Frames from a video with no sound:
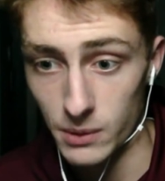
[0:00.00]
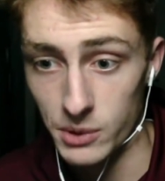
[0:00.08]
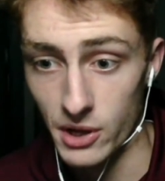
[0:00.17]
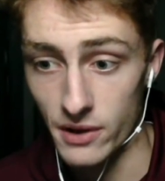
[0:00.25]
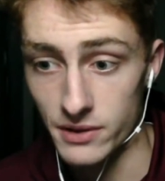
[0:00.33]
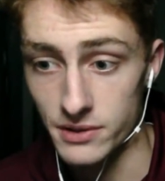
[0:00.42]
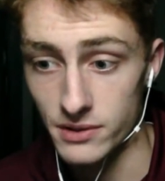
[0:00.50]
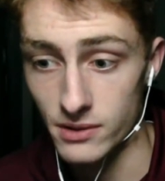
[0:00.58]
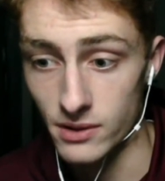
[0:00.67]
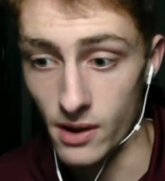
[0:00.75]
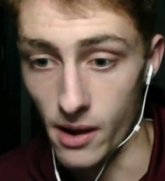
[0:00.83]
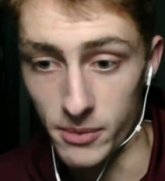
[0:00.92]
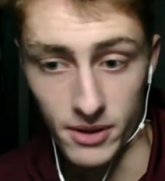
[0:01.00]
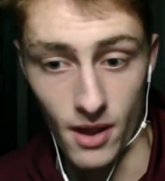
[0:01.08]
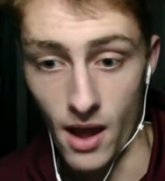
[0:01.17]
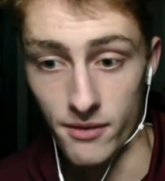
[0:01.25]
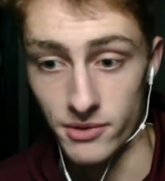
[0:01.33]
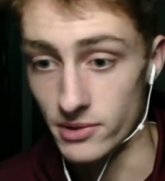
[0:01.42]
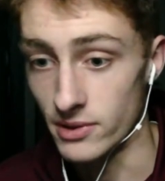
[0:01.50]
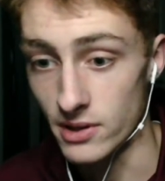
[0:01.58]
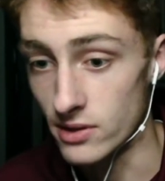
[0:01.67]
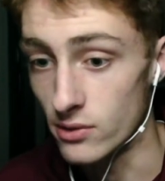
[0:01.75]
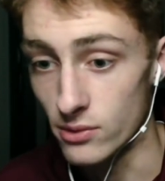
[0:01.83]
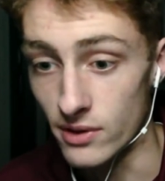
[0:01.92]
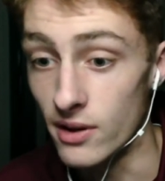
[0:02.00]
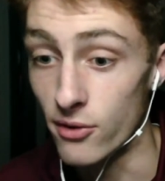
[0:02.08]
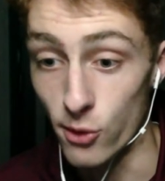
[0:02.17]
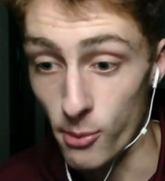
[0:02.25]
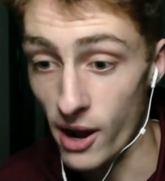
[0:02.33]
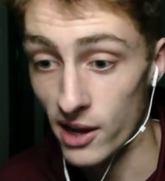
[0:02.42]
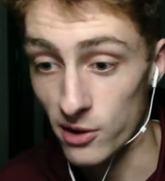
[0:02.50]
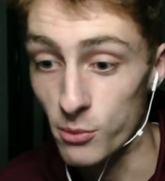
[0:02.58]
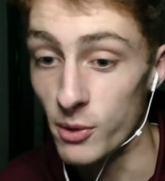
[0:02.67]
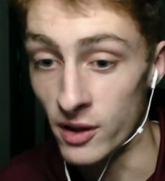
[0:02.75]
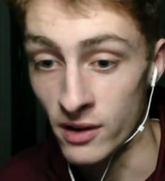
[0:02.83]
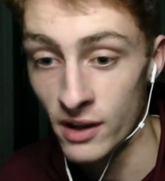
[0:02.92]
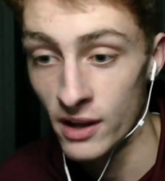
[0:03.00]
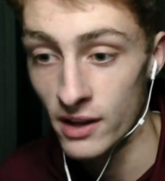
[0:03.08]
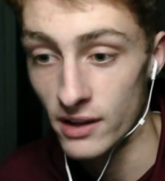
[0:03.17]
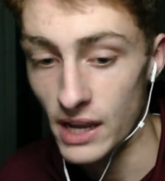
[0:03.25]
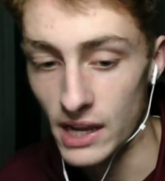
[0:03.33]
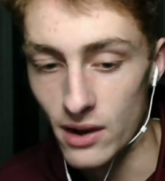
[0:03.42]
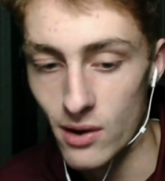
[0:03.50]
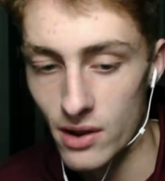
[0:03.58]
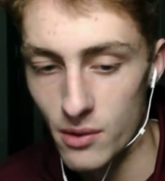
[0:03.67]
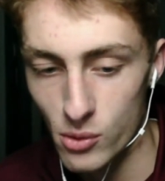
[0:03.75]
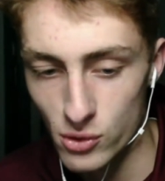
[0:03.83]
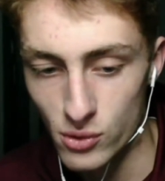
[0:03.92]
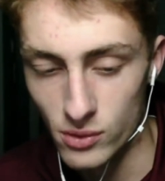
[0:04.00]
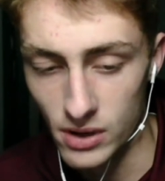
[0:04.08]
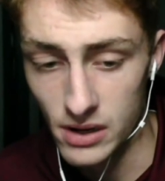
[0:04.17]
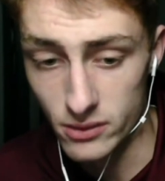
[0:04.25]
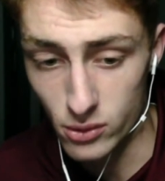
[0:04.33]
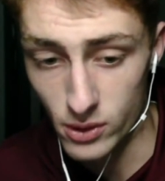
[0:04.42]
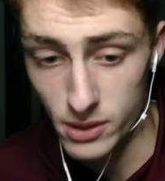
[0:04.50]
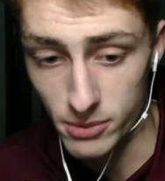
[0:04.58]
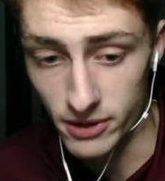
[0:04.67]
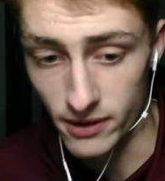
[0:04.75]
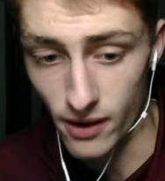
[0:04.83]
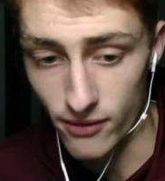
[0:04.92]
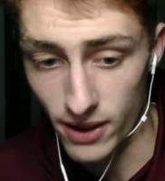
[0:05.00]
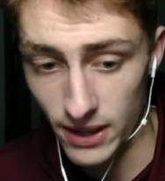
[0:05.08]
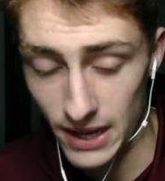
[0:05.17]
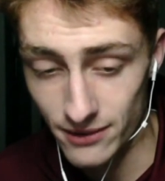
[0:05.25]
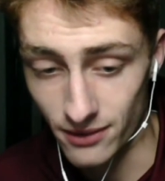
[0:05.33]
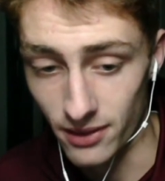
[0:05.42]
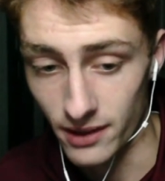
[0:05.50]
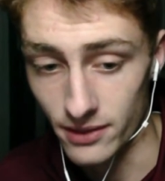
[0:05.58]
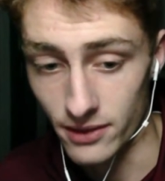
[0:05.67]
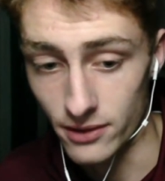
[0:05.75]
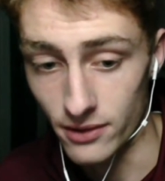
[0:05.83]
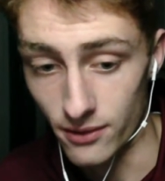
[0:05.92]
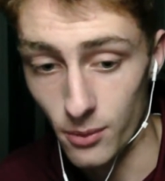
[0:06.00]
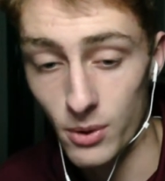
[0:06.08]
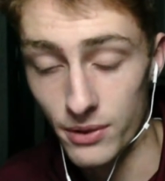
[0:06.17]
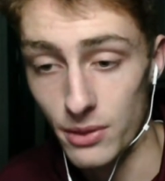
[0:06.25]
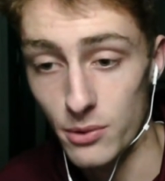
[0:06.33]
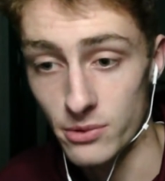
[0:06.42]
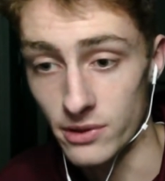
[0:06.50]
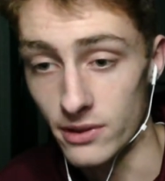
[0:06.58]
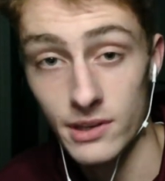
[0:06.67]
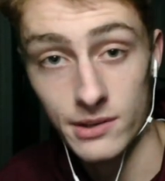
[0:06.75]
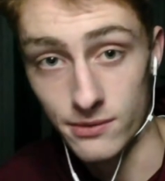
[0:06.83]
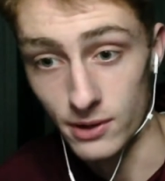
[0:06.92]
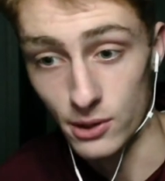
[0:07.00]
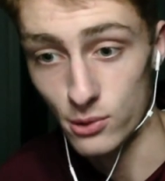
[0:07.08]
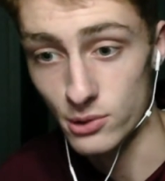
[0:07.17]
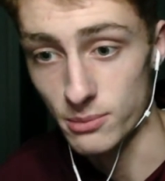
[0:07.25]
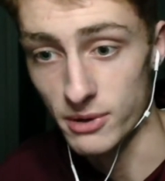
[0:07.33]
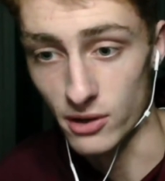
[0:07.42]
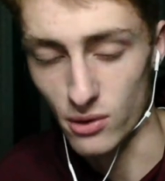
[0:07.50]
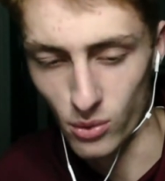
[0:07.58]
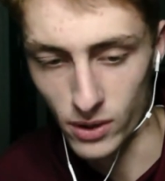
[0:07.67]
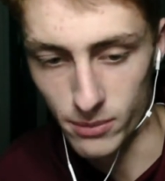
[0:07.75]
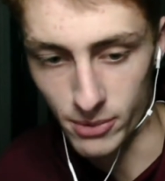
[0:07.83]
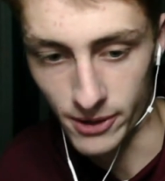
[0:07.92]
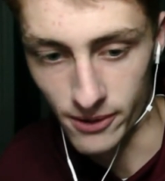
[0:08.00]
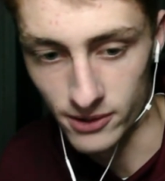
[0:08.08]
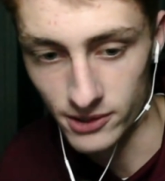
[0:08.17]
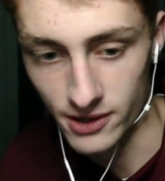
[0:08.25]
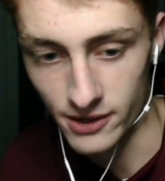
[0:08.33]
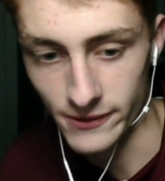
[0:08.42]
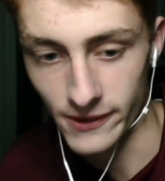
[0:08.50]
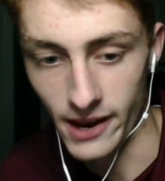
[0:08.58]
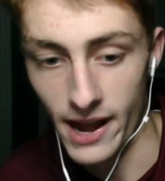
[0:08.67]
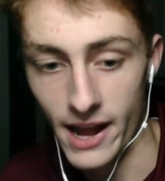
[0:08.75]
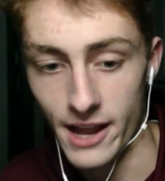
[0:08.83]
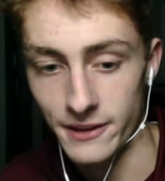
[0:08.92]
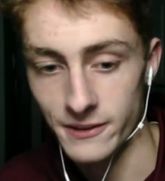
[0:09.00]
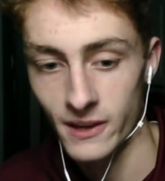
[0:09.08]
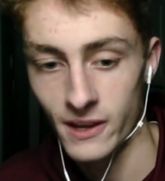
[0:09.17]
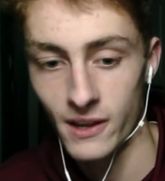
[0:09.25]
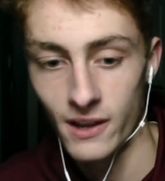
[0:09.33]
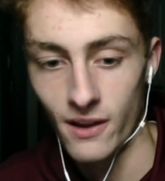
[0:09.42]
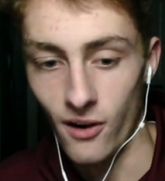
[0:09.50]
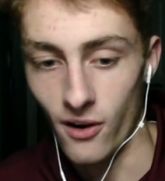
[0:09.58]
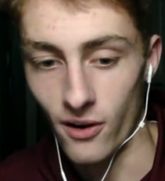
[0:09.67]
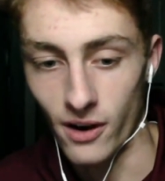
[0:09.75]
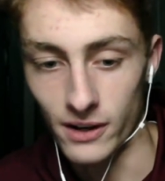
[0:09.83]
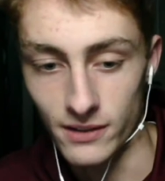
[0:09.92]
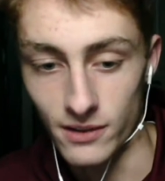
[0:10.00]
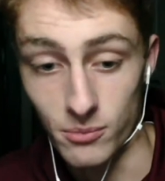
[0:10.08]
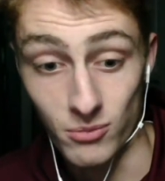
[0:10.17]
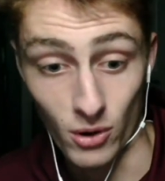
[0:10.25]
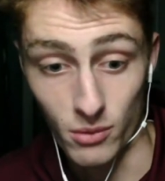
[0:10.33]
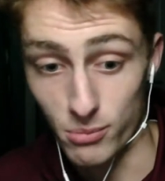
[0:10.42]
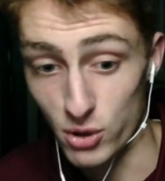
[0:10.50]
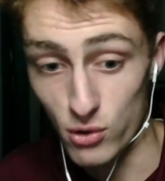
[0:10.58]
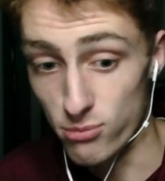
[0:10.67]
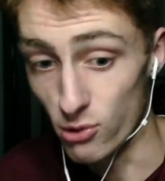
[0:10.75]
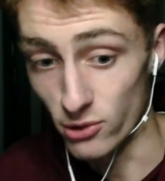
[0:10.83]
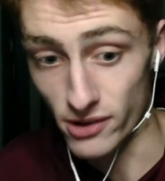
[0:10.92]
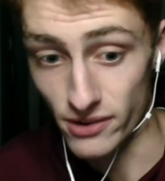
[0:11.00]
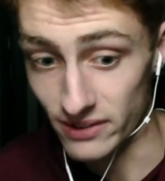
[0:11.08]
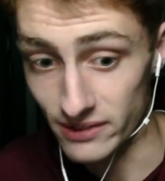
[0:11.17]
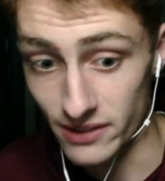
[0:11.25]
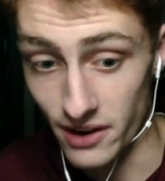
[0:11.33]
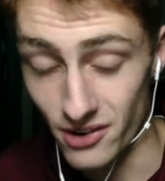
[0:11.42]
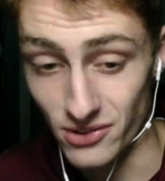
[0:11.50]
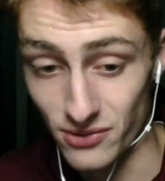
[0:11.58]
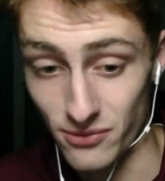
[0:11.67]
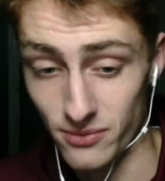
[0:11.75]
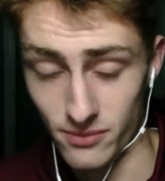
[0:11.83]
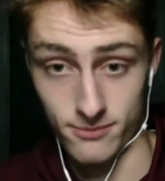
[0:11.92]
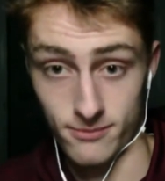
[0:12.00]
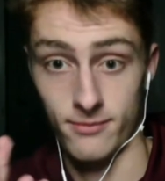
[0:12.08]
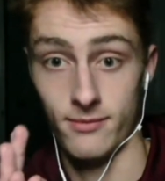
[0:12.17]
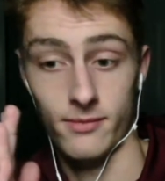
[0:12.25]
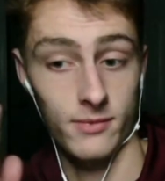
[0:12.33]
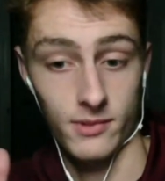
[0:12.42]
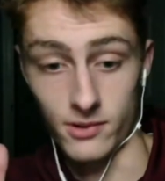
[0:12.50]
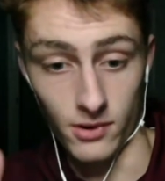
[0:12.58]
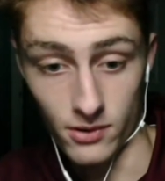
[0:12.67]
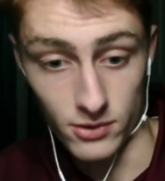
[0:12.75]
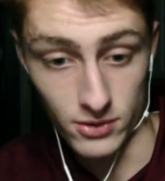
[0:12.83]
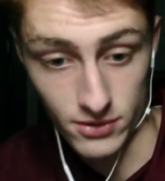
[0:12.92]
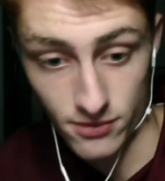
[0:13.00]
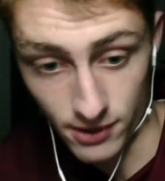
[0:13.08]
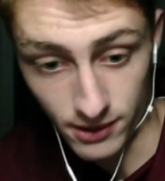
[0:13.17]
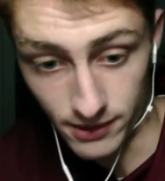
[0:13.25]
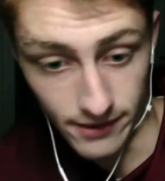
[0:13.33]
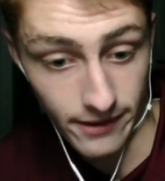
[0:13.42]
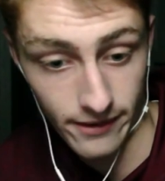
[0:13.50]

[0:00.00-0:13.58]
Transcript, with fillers: because I mean, obviously he used a different model, but yeah, it, it was creepy enough. I actually think the the one used in this video was a bit creepier, just because the eyes are uh, the or the pupils, I should say, are just they're just thin.